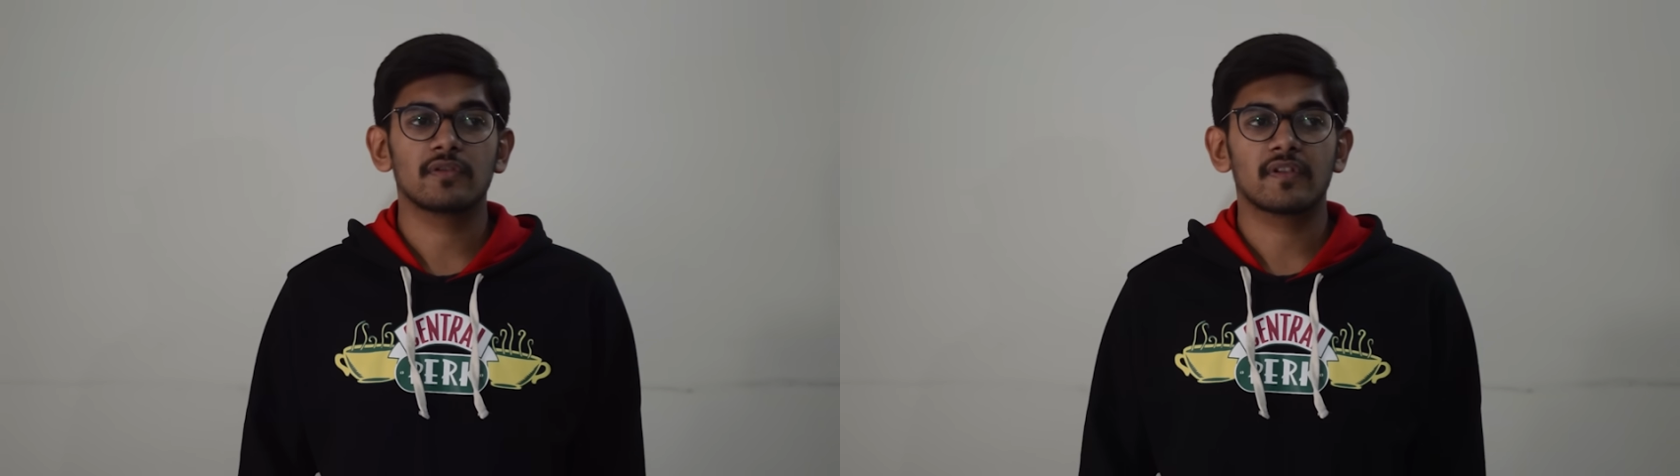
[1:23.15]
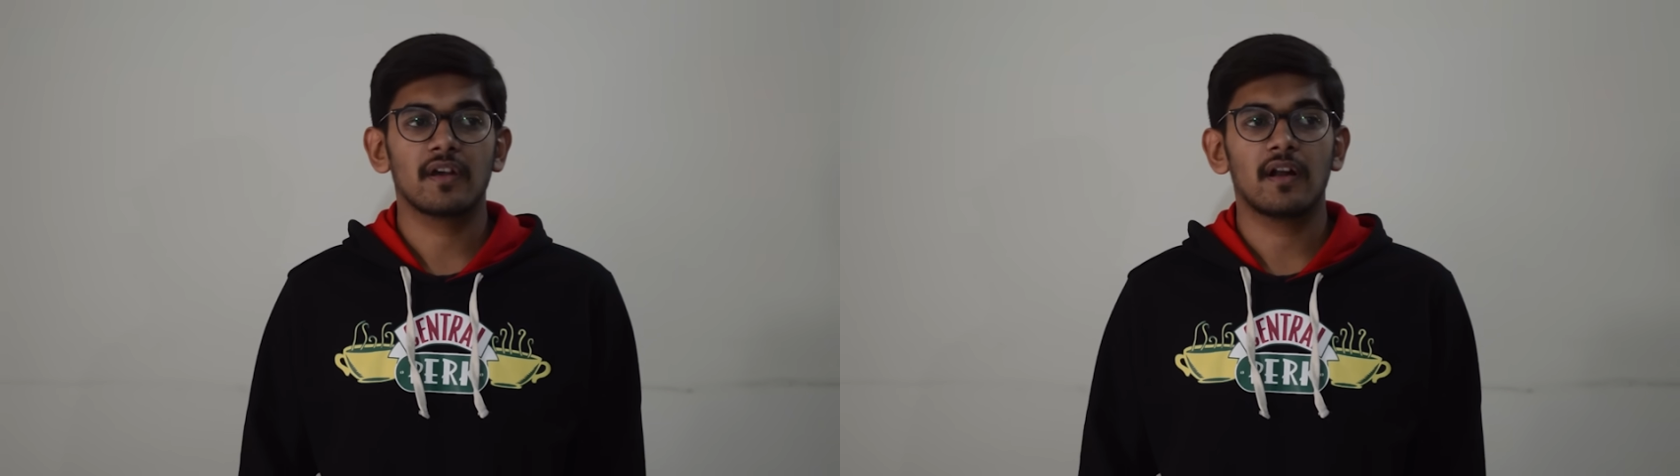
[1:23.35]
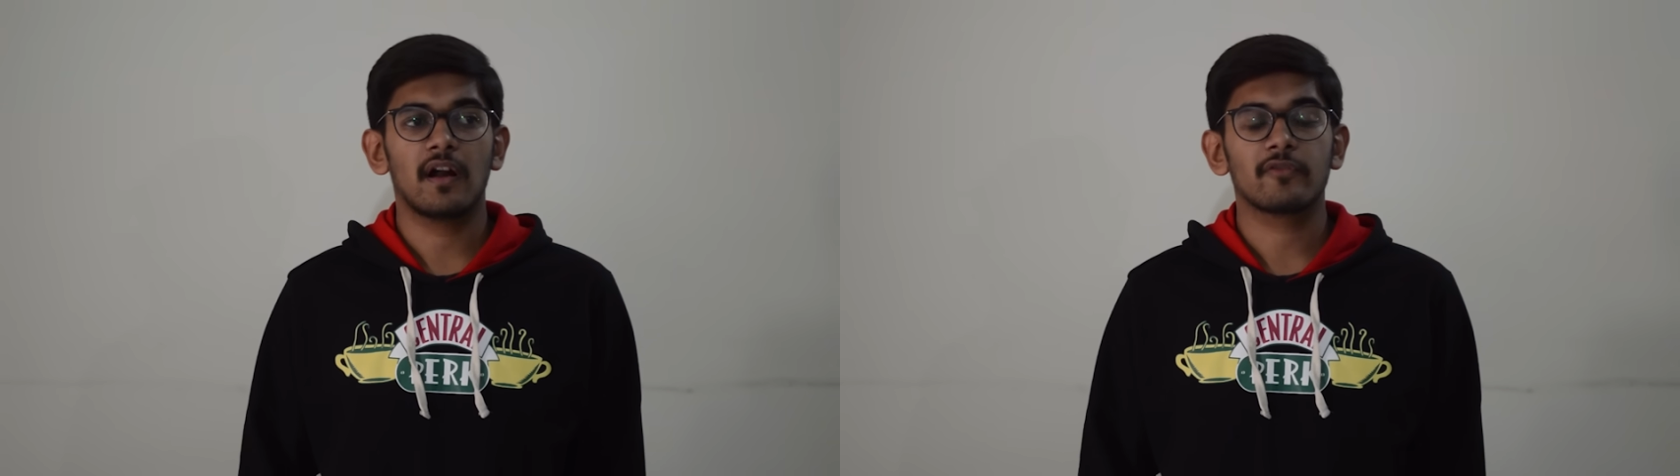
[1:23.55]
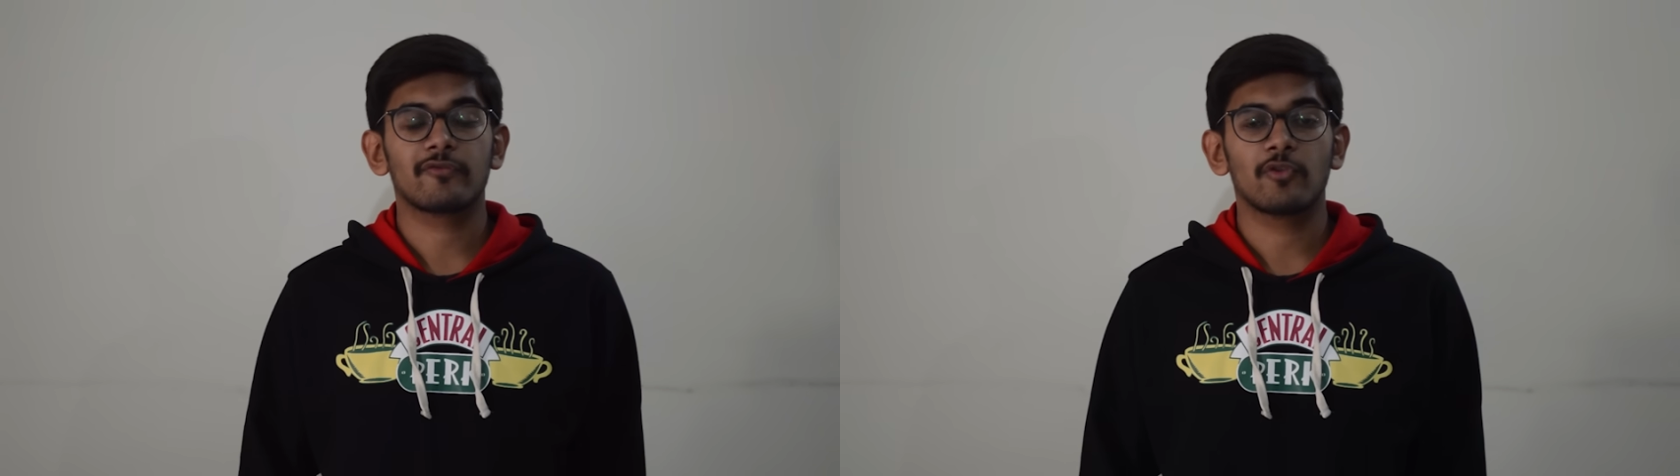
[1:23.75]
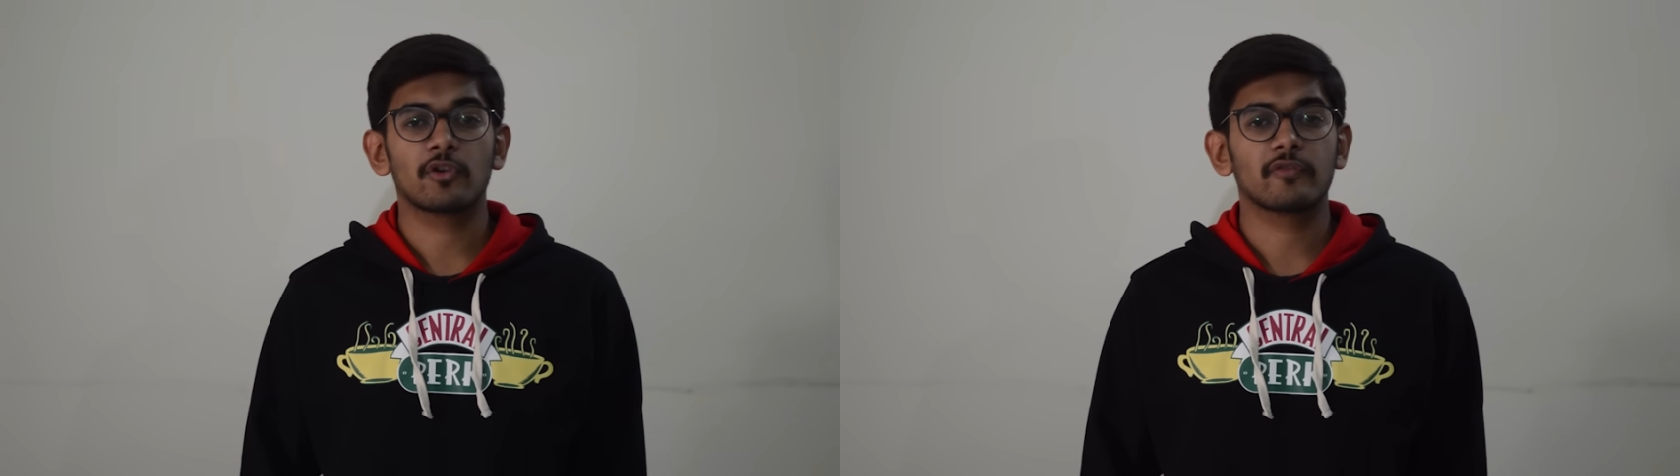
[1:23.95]
say around
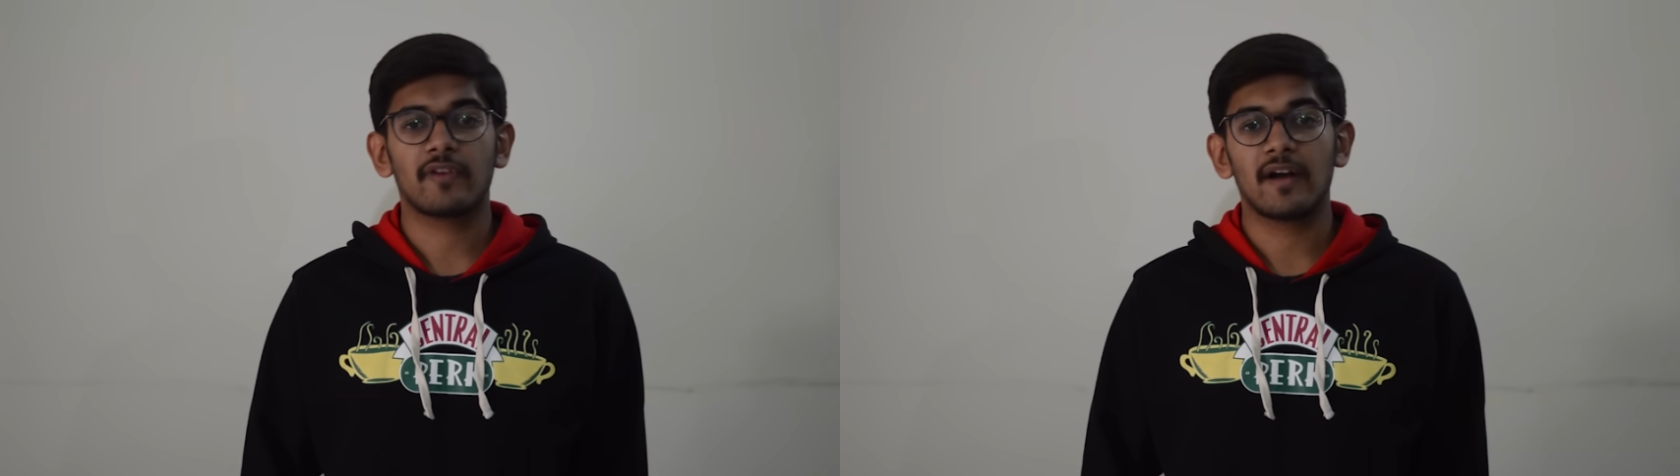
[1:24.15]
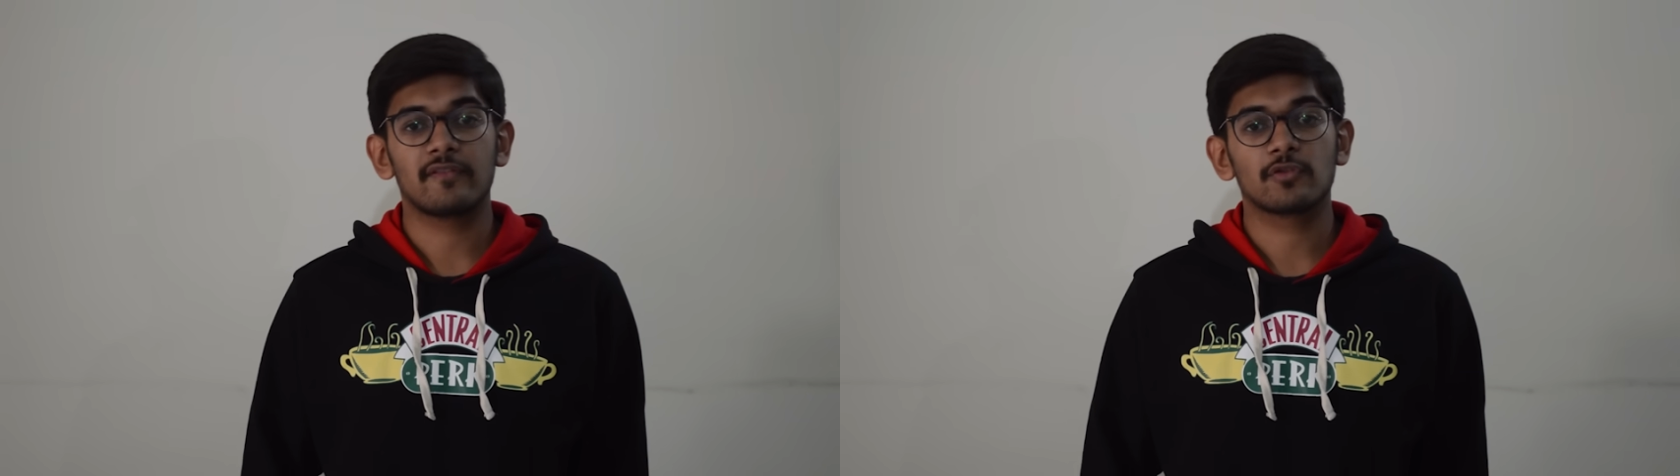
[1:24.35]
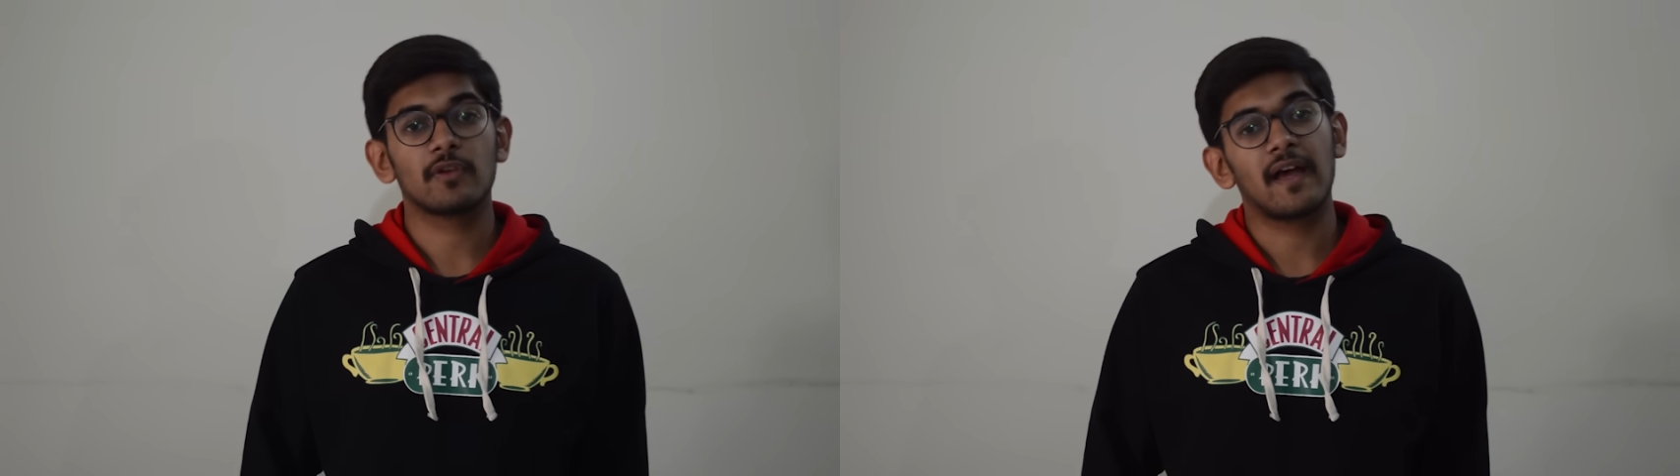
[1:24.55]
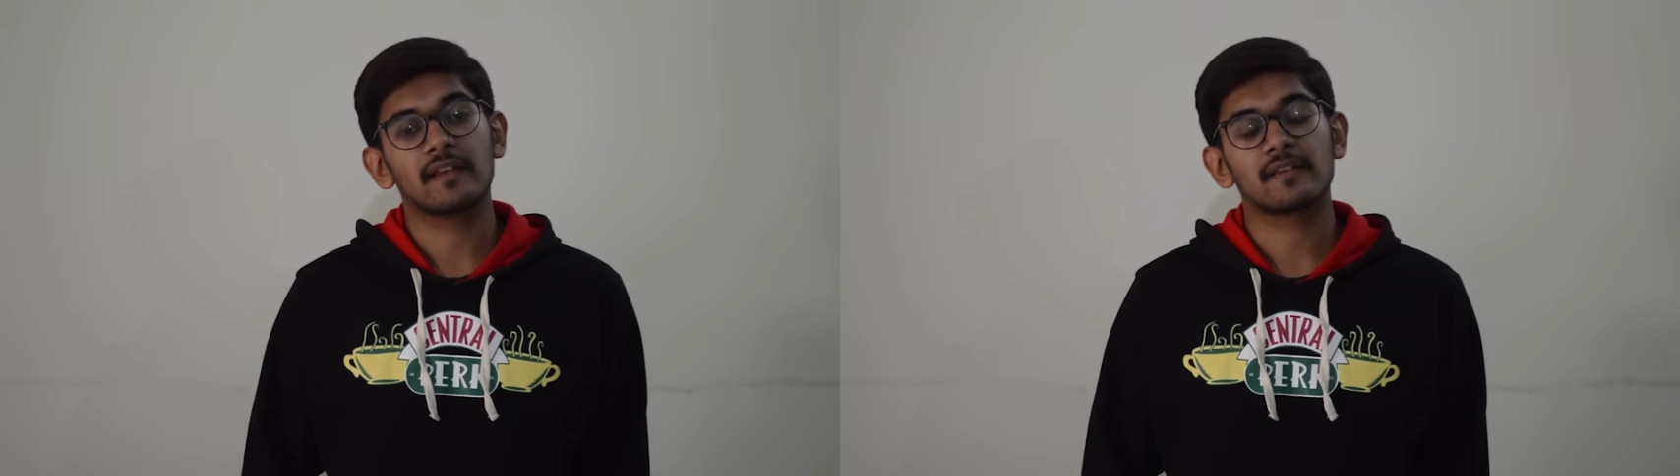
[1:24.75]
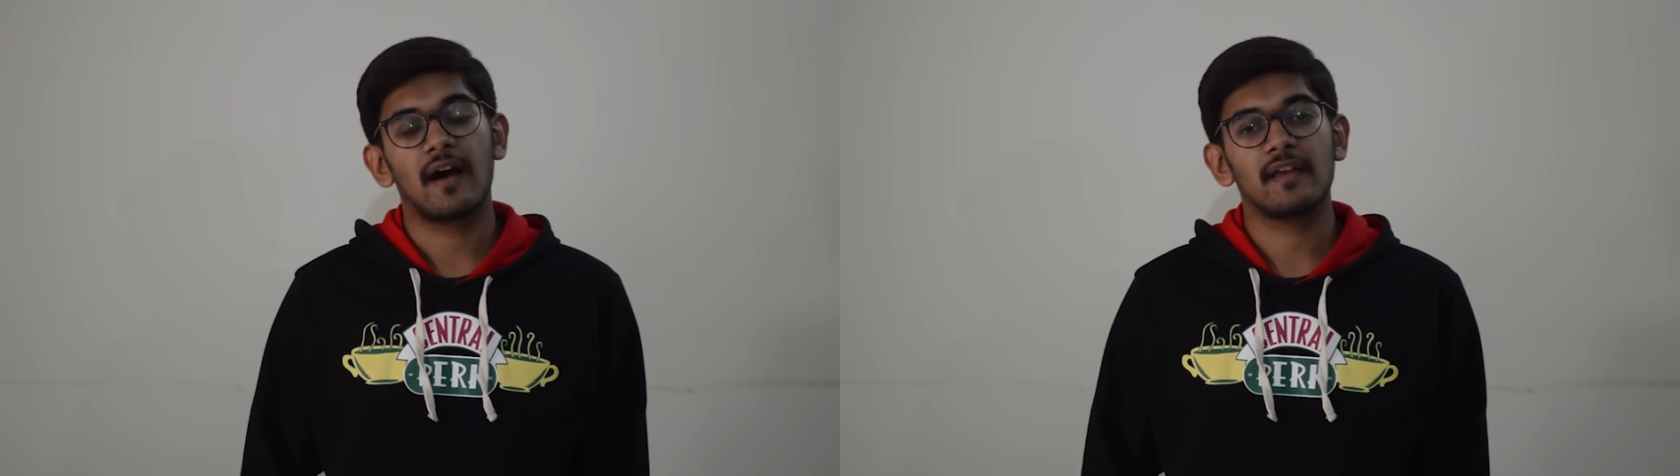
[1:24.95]
four to five to as
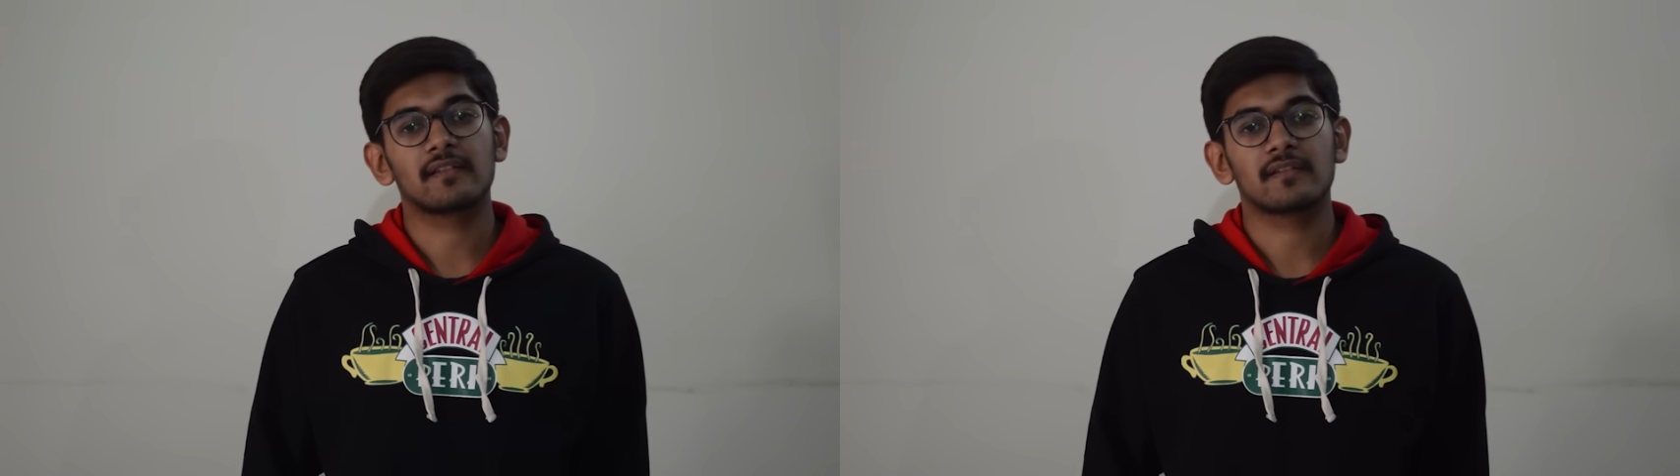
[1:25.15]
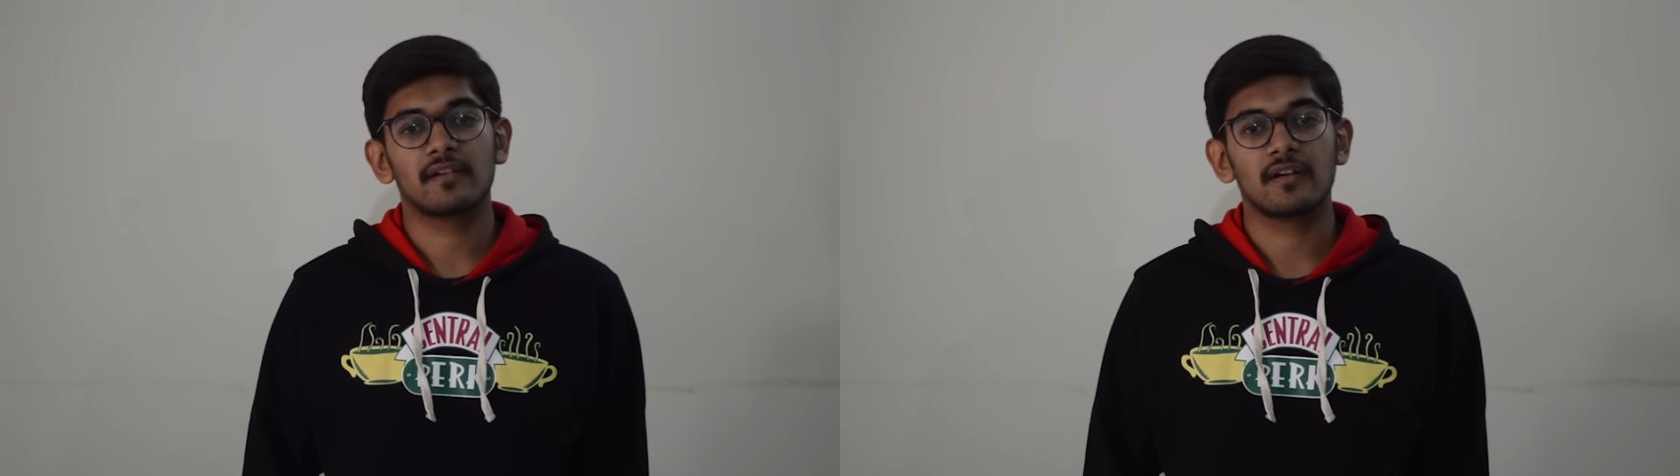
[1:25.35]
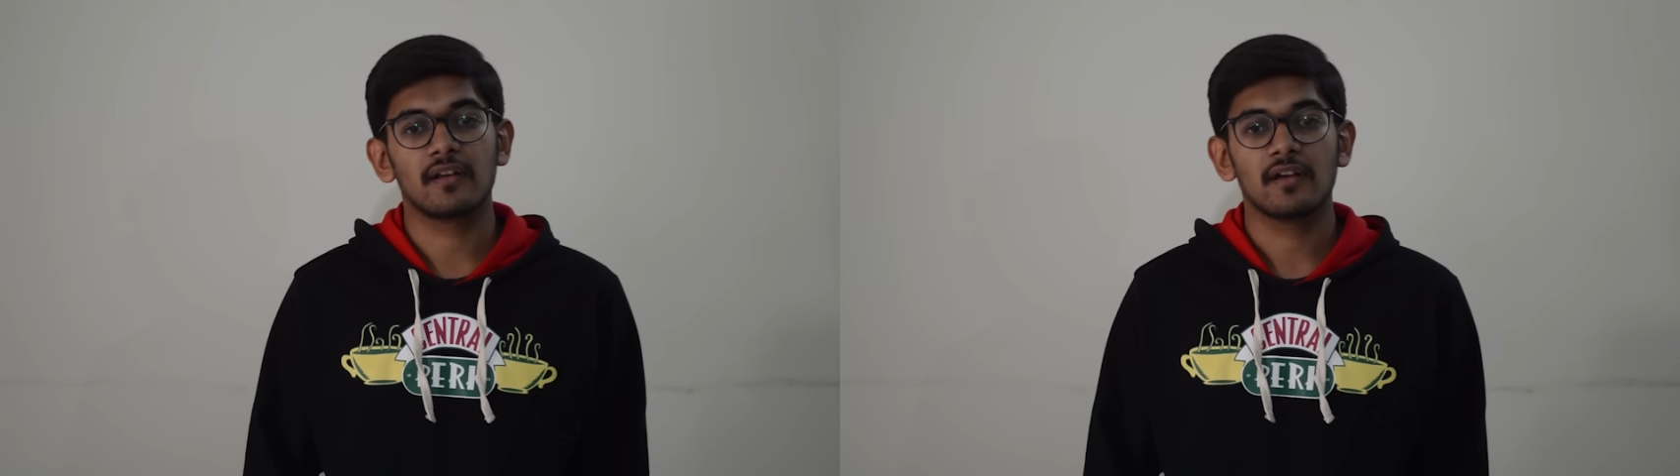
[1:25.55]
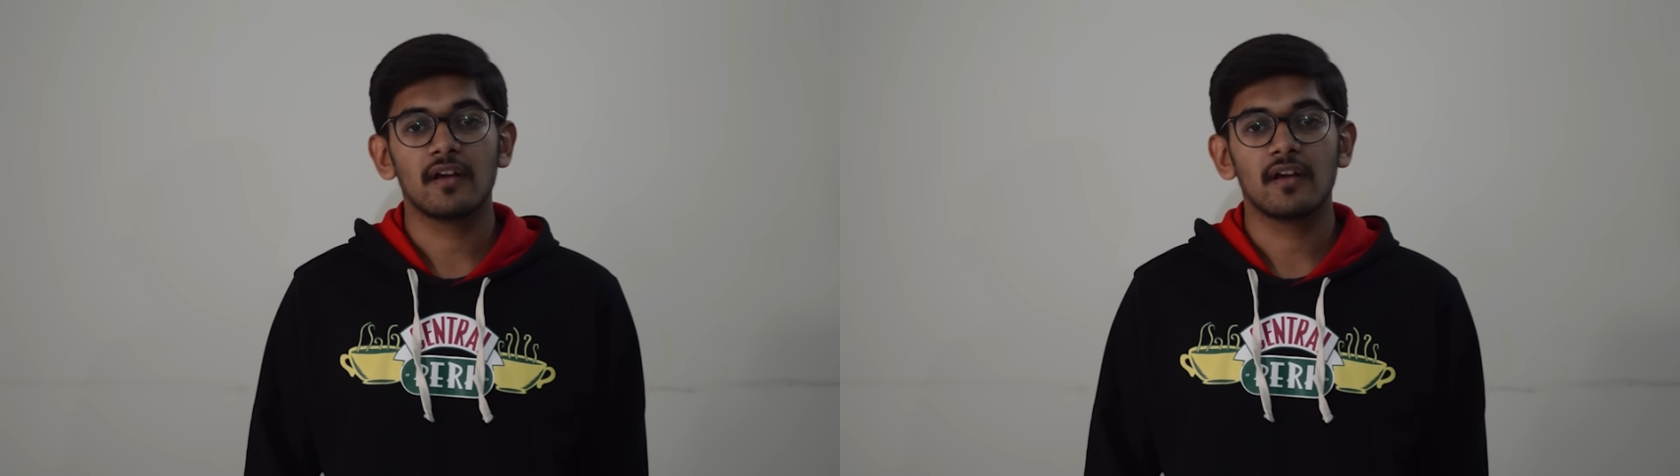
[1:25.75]
high as thirty.